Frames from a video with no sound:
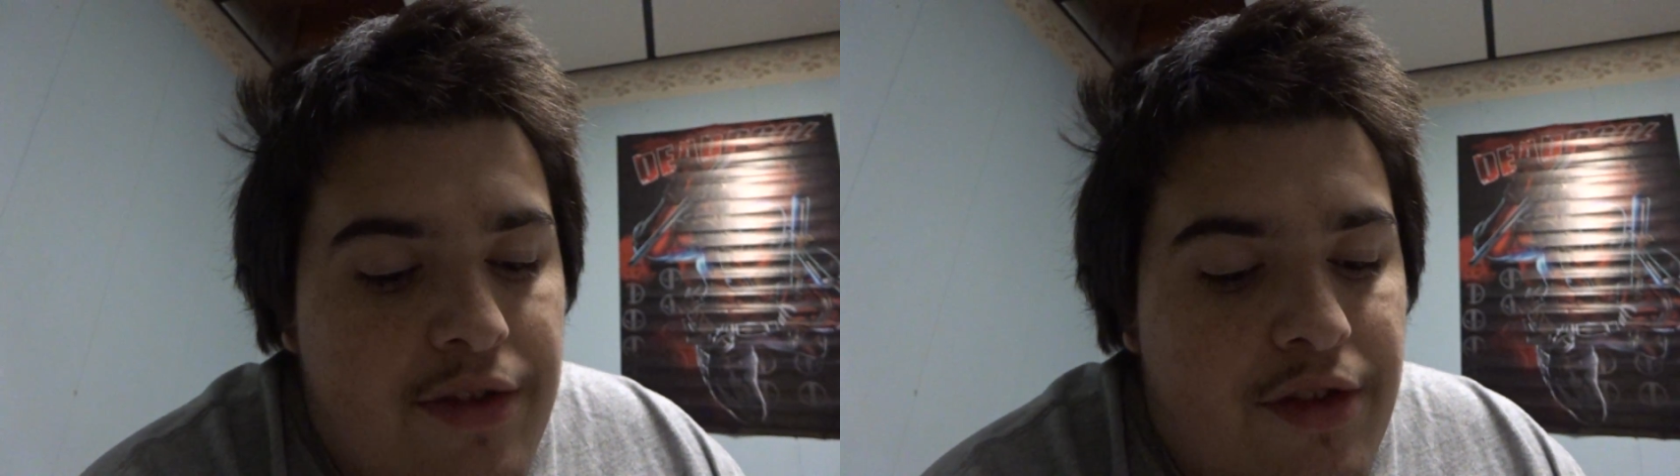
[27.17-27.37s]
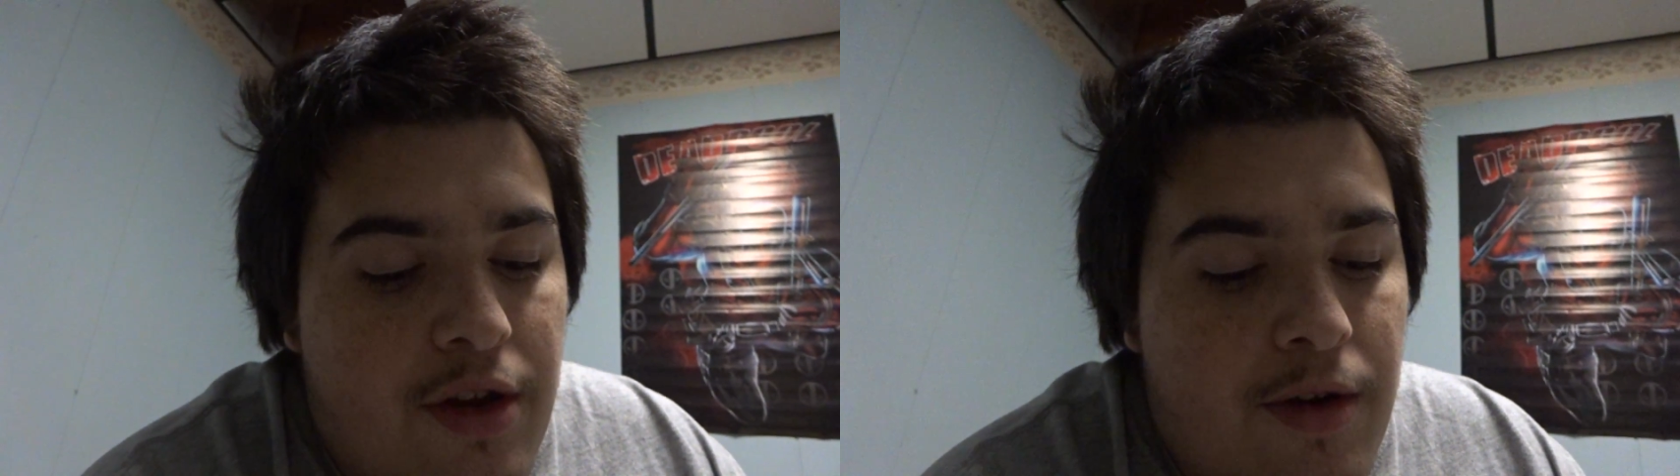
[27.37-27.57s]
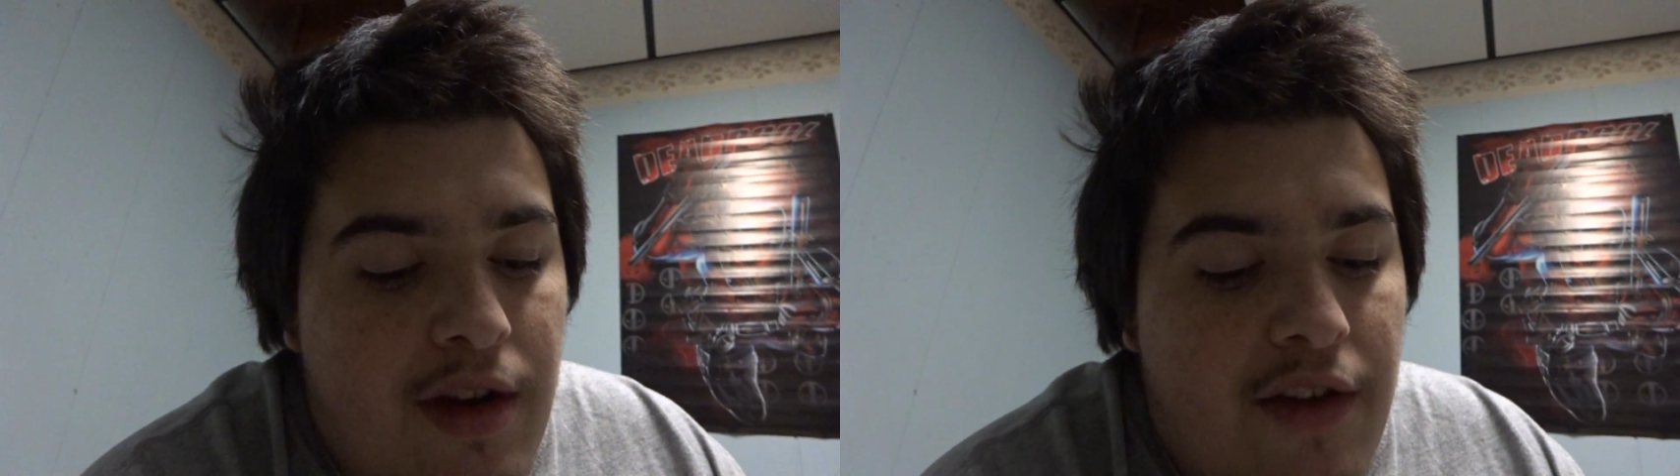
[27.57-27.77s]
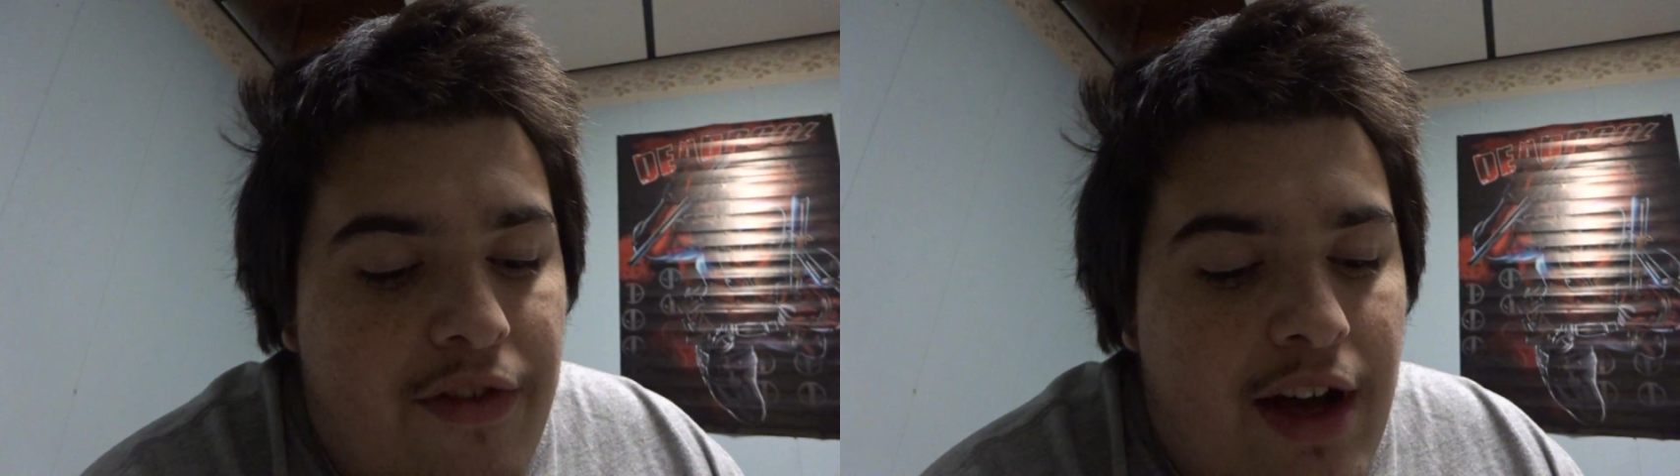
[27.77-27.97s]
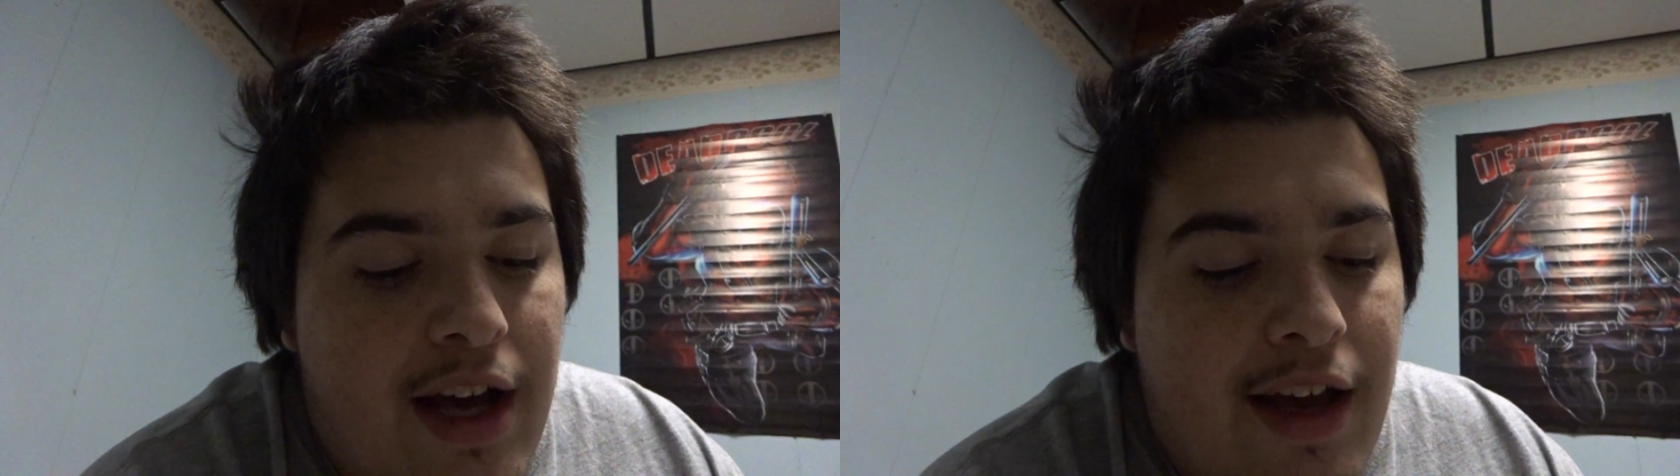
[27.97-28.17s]
so if
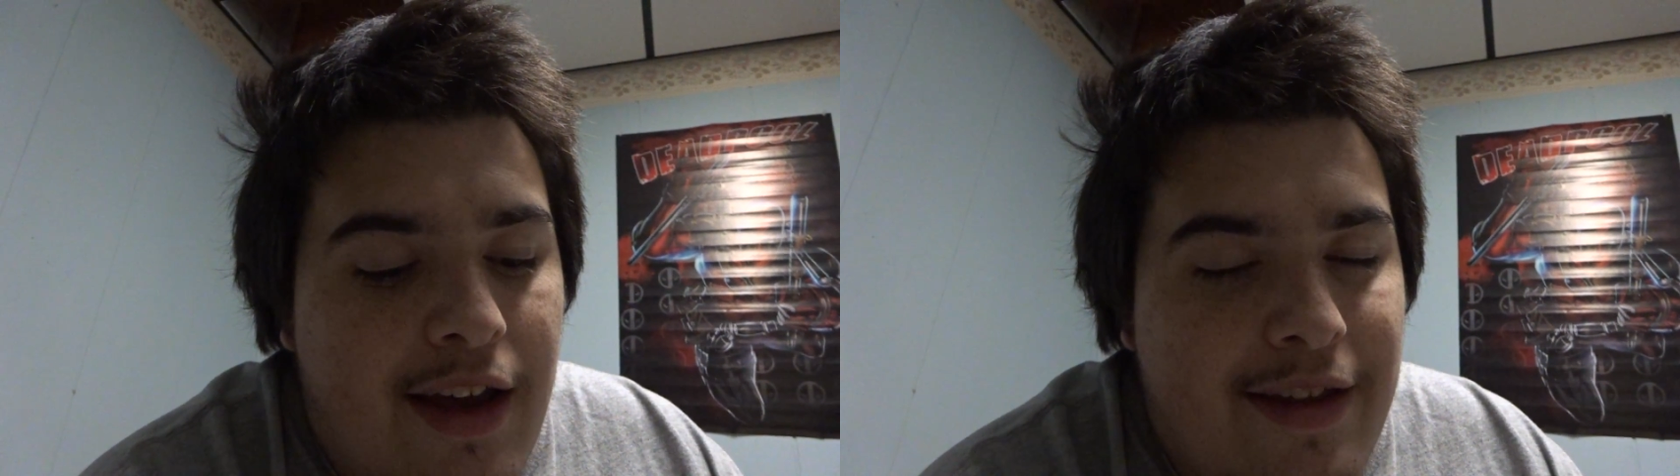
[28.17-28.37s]
I